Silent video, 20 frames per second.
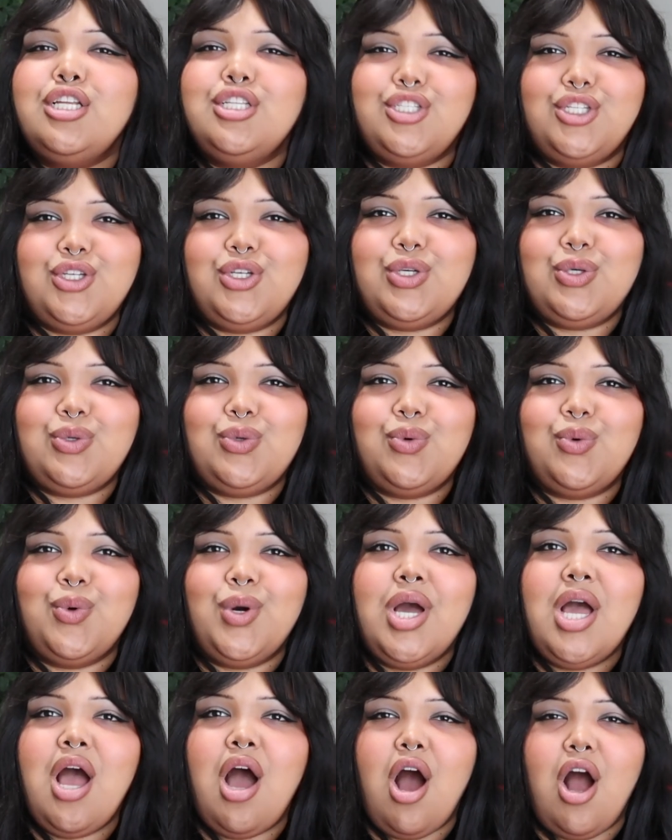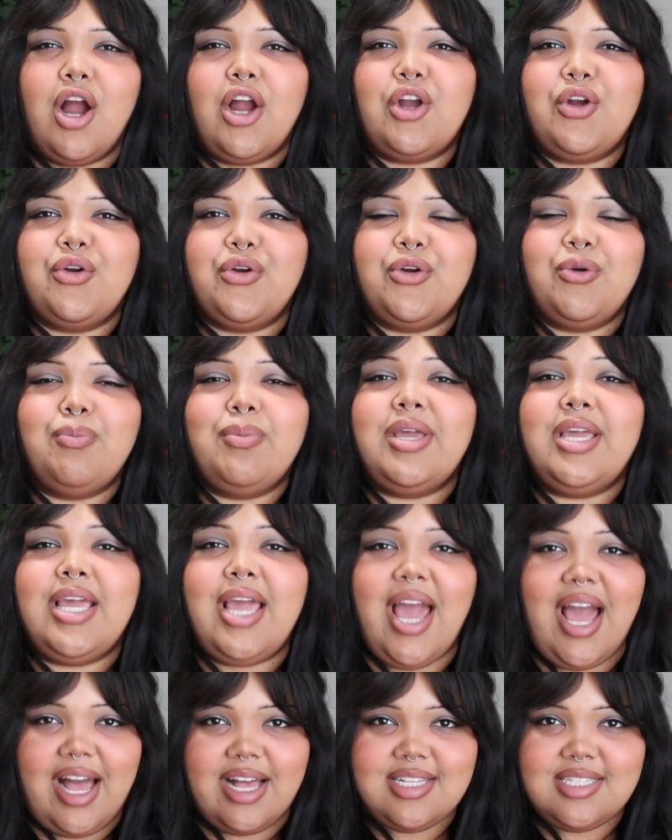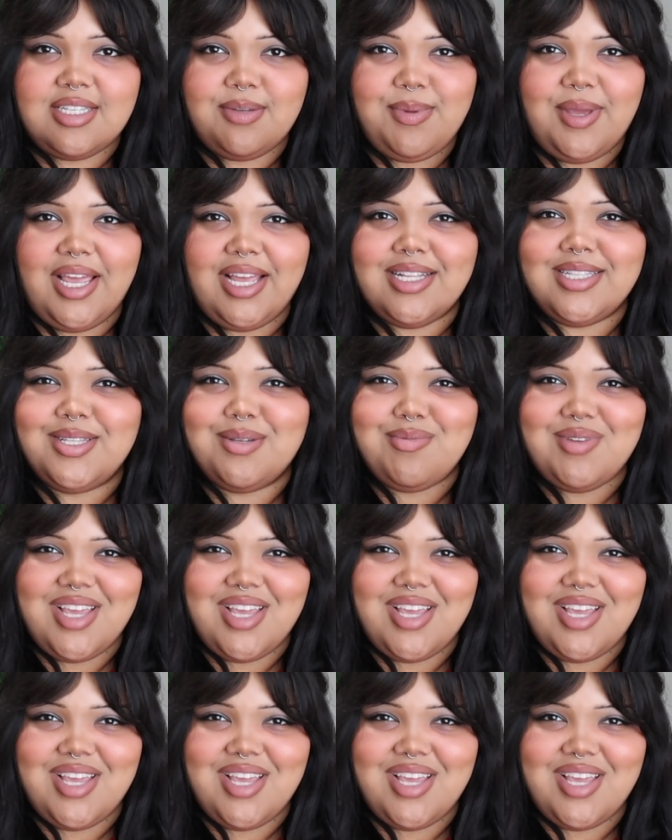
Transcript: to our group, he has to be handsome,